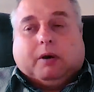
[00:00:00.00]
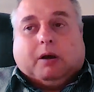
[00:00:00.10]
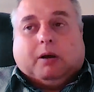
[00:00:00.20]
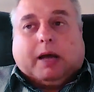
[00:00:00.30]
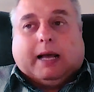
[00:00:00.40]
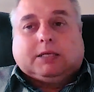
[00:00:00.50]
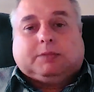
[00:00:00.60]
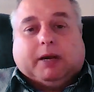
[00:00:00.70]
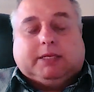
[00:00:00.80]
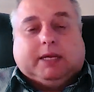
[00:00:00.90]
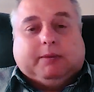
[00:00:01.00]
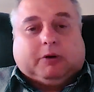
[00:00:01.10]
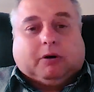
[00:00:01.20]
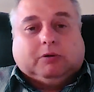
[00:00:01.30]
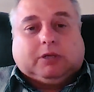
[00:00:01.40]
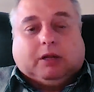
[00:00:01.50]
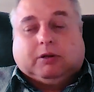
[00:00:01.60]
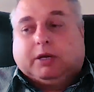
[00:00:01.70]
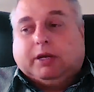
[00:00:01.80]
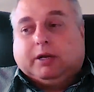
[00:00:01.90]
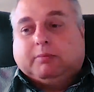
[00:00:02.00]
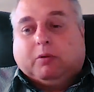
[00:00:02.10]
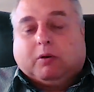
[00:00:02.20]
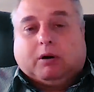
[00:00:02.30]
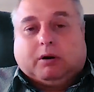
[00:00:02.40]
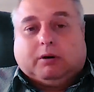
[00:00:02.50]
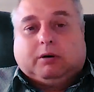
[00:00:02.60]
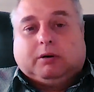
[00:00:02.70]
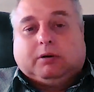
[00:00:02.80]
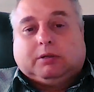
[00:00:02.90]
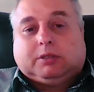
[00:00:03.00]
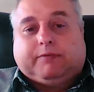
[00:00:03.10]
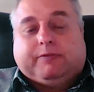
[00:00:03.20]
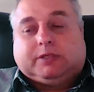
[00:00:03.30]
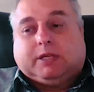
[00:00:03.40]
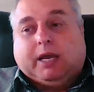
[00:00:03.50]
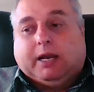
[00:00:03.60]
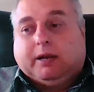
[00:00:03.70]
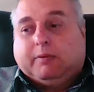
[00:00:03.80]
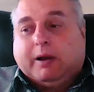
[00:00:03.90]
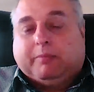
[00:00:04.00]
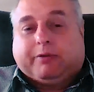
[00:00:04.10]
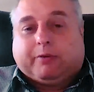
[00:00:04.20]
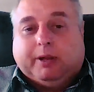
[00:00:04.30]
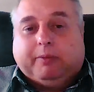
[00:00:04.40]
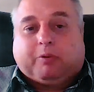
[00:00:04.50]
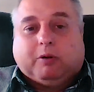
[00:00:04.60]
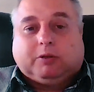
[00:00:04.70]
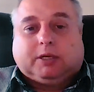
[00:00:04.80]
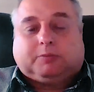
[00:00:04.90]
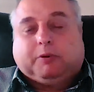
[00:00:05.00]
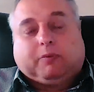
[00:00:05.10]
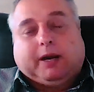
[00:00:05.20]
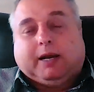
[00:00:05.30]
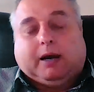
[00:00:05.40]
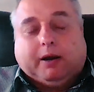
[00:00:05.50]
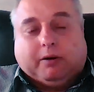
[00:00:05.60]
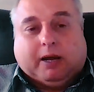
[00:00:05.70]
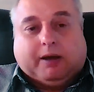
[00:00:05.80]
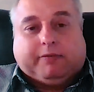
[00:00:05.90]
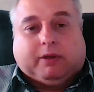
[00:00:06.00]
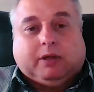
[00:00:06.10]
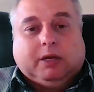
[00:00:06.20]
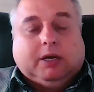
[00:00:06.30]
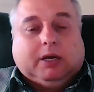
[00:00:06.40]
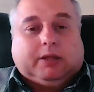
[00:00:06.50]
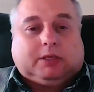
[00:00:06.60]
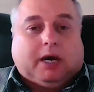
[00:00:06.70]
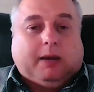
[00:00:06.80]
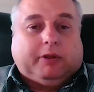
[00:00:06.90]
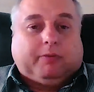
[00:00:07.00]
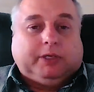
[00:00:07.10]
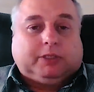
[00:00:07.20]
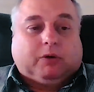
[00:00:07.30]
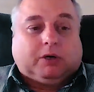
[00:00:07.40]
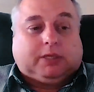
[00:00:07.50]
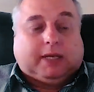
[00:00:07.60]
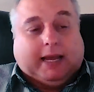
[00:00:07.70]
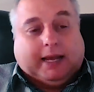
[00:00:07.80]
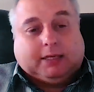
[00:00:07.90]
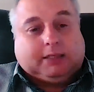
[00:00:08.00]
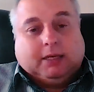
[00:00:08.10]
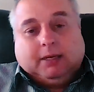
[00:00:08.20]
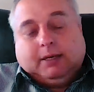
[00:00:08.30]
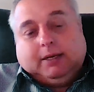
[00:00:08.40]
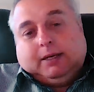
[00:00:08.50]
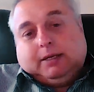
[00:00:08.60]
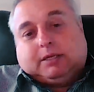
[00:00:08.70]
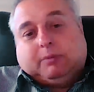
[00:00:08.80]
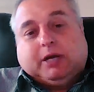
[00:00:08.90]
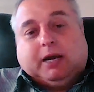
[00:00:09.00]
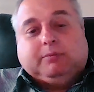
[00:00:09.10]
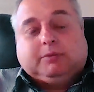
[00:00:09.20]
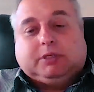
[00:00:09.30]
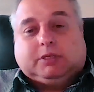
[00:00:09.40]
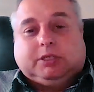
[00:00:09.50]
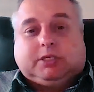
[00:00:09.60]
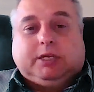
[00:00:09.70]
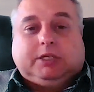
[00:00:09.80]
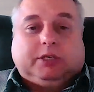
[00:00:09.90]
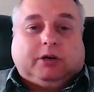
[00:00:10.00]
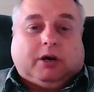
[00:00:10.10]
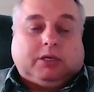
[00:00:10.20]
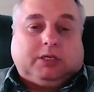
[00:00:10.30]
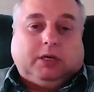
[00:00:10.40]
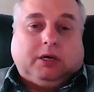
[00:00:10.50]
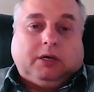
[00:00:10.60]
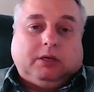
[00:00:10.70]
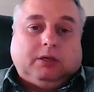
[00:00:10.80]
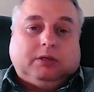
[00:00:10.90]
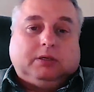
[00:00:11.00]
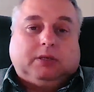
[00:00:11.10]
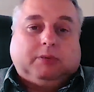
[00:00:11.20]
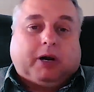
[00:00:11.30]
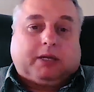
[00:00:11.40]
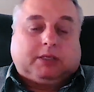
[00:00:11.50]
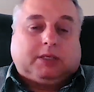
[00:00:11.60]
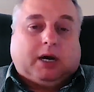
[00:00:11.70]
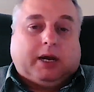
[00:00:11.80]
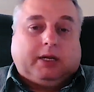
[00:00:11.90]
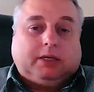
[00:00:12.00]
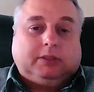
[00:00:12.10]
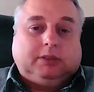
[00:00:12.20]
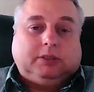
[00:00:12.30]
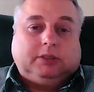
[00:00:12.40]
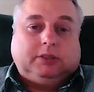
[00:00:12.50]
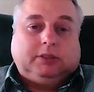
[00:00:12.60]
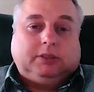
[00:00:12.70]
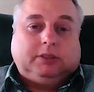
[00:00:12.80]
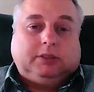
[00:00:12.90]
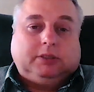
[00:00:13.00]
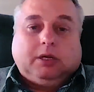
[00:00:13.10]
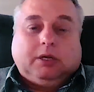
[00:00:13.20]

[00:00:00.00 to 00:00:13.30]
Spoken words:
as my team grows, I'll look into more sophisticated Web3 projects. But right now, I don't have the time and the resource. And sometimes it's easier not to buck the tide. You just